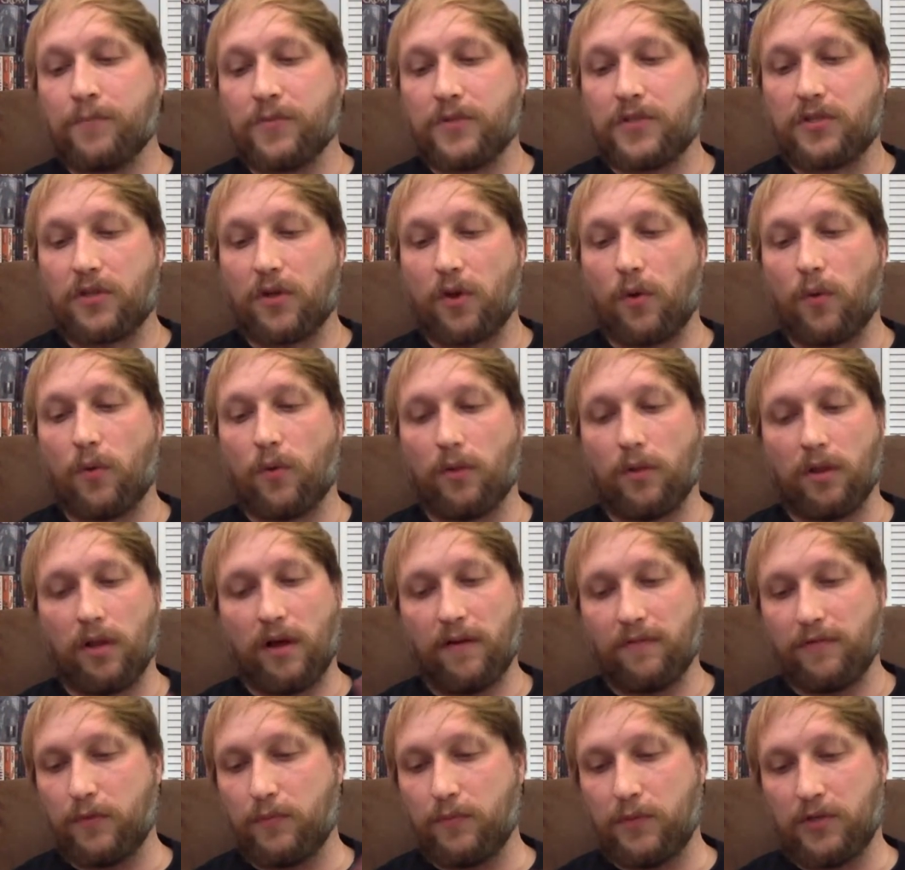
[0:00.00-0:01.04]
So
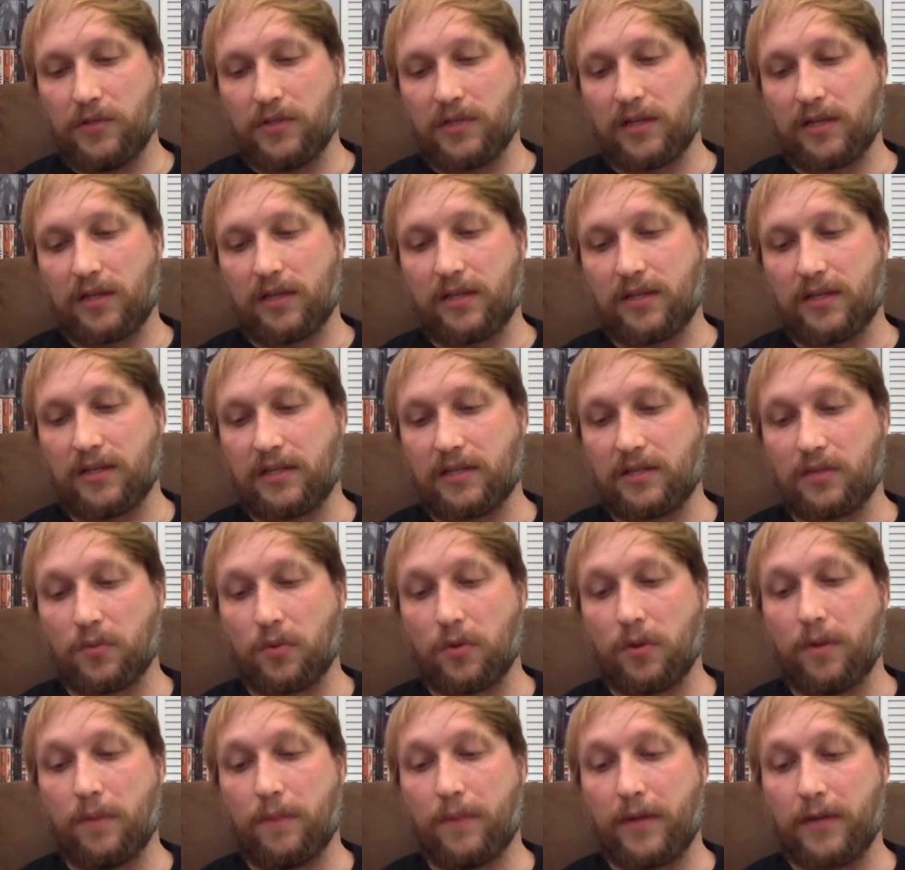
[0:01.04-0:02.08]
love the music in this. That's
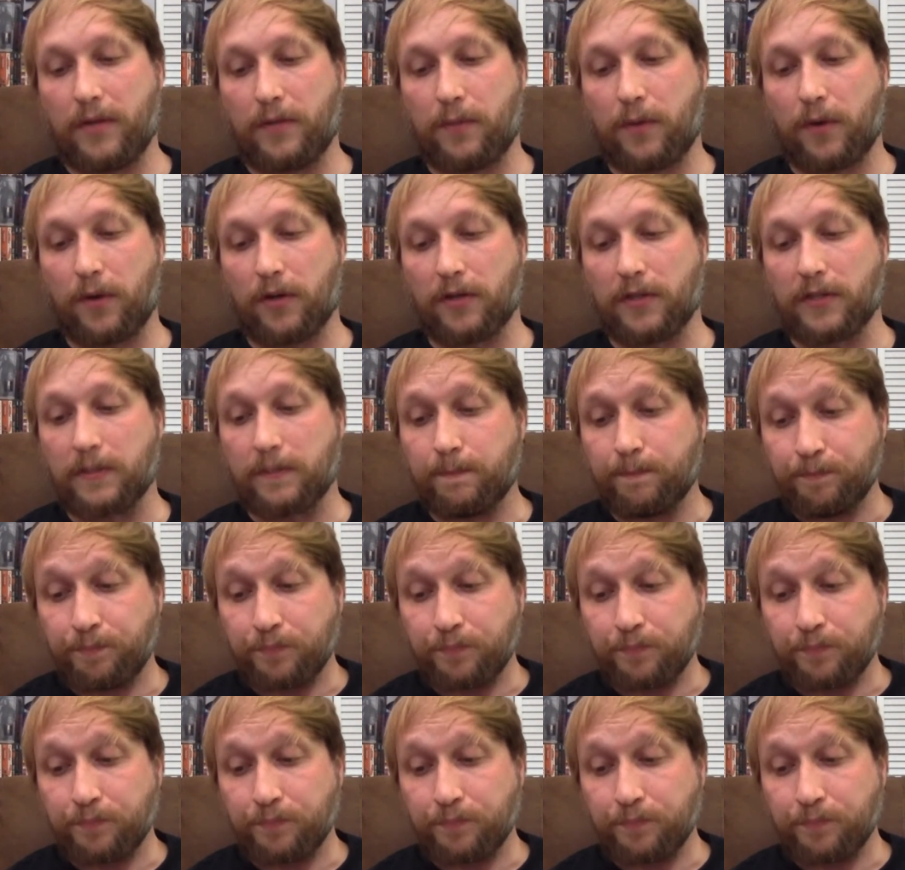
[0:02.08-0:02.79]
one of the best parts.